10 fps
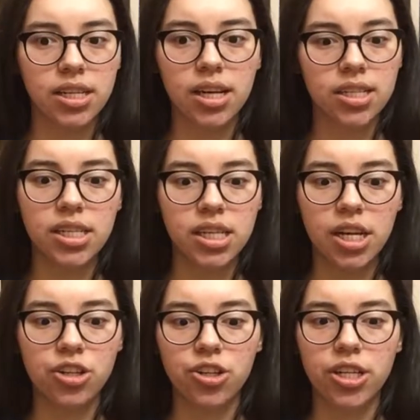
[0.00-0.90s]
a
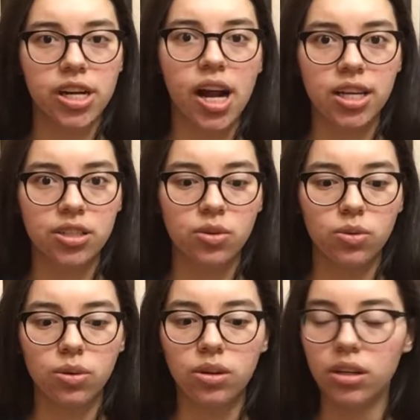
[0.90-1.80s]
teenager in high
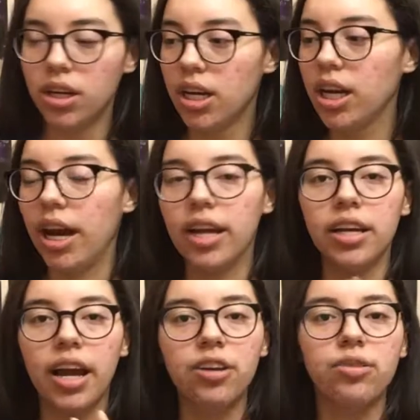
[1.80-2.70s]
school. And
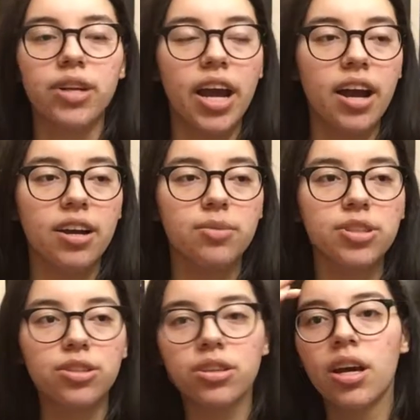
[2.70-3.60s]
it
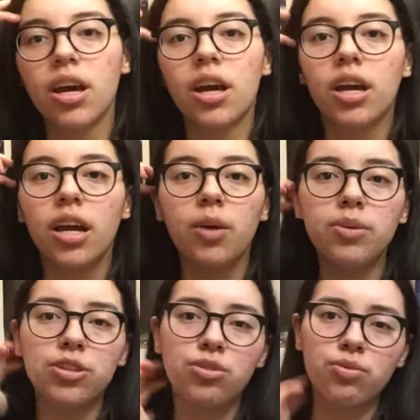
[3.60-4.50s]
was
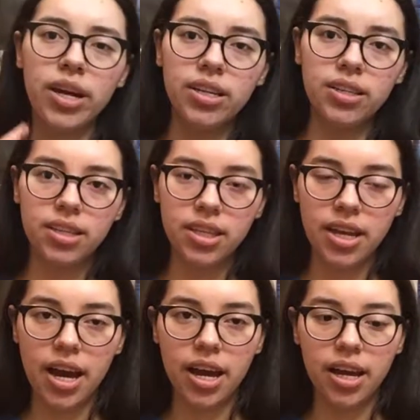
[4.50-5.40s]
just great to see
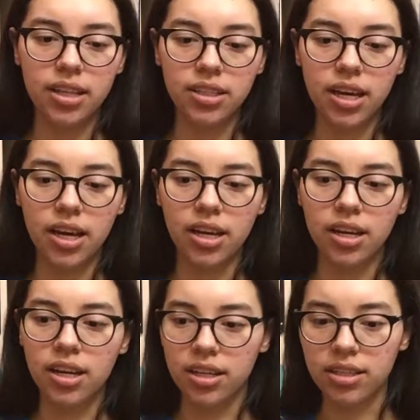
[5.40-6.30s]
that. And
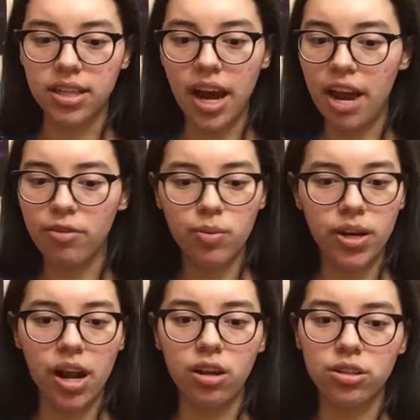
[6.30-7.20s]
then yeah,
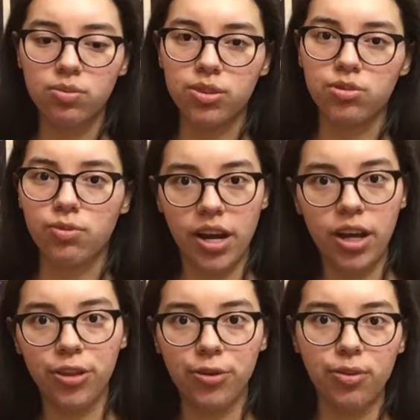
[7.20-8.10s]
everyone else was great
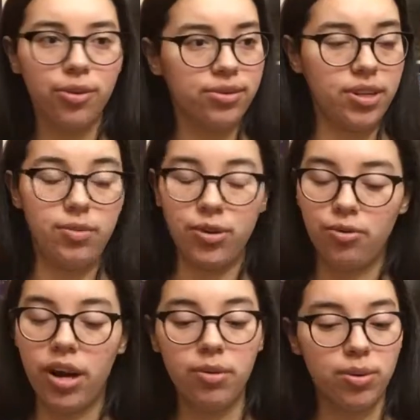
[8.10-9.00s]
in their roles. They were
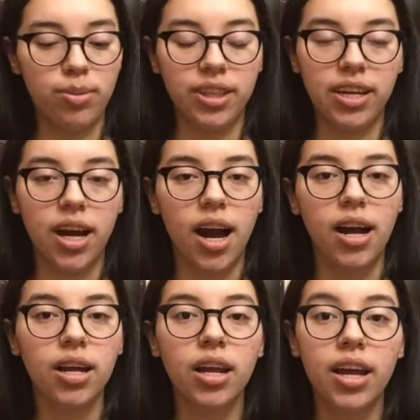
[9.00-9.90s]
great with what they got.